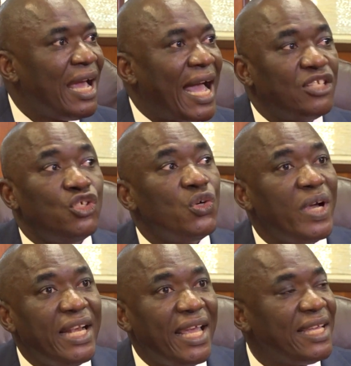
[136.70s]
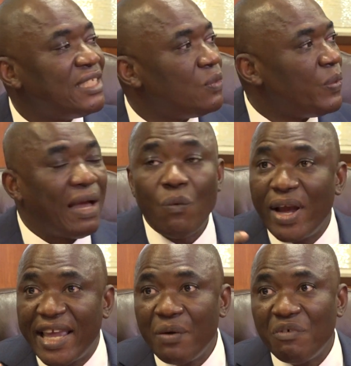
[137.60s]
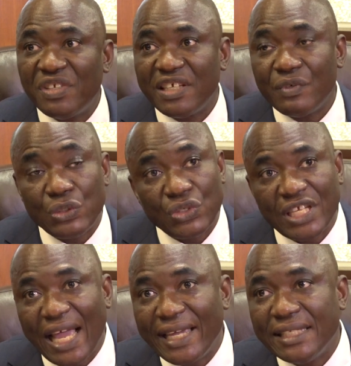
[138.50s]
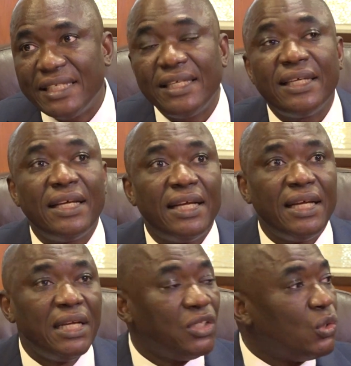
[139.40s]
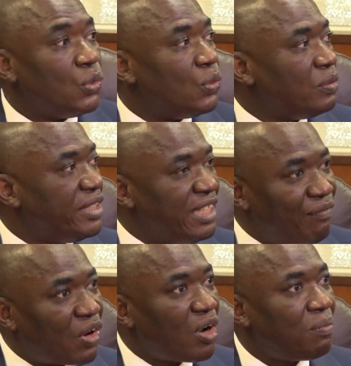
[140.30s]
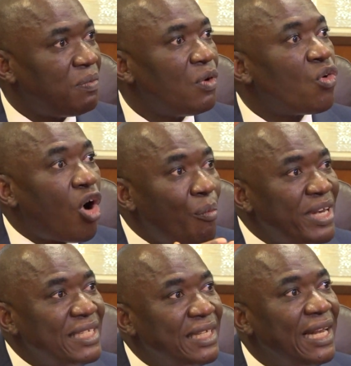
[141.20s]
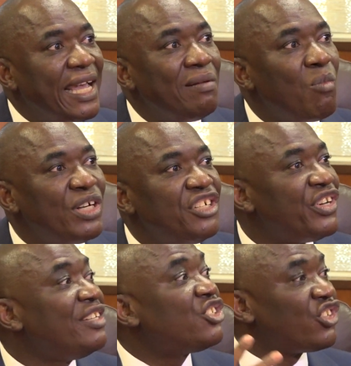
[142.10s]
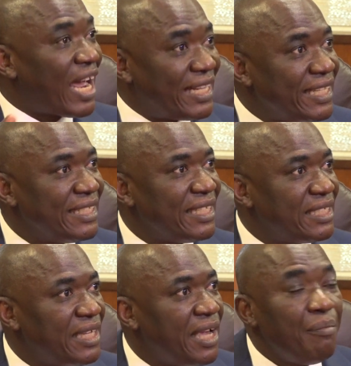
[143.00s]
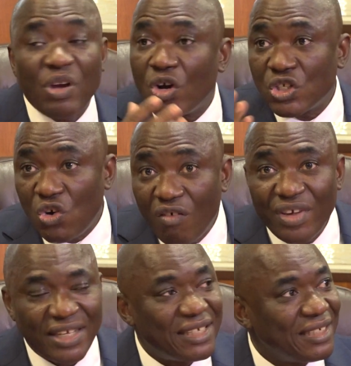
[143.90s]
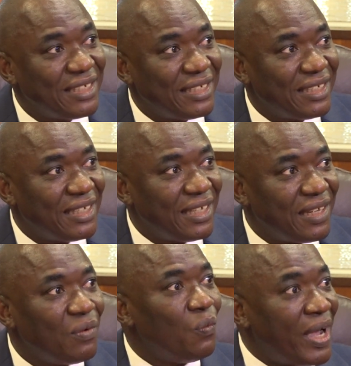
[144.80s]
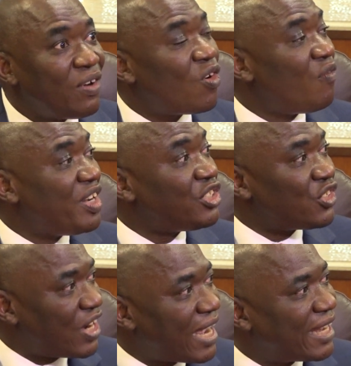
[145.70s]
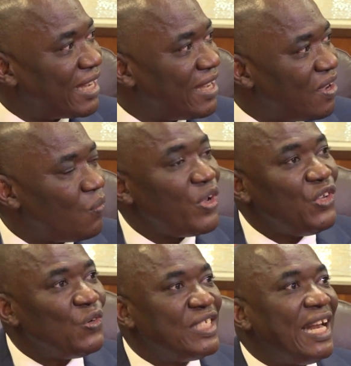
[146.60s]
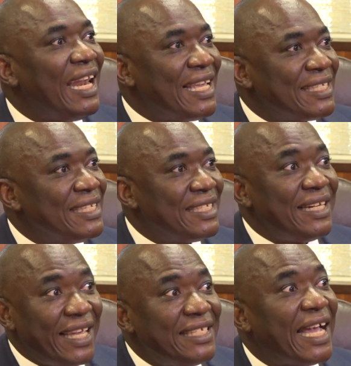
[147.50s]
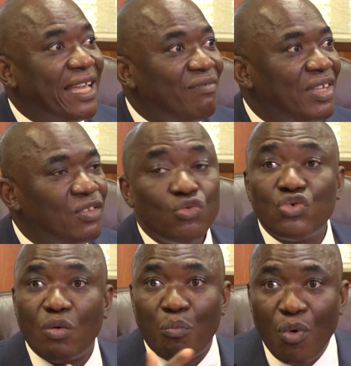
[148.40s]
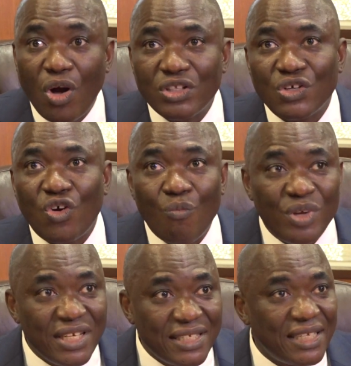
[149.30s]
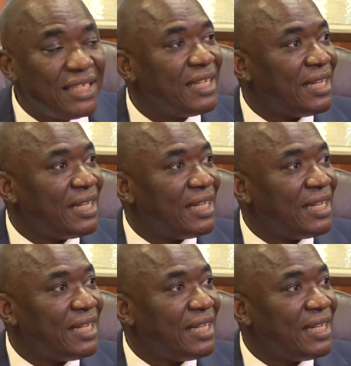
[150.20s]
As UNAIDS, we are working with civil society to develop community-led monitoring strategies because when COVID struck, we used the lessons in HIV to support community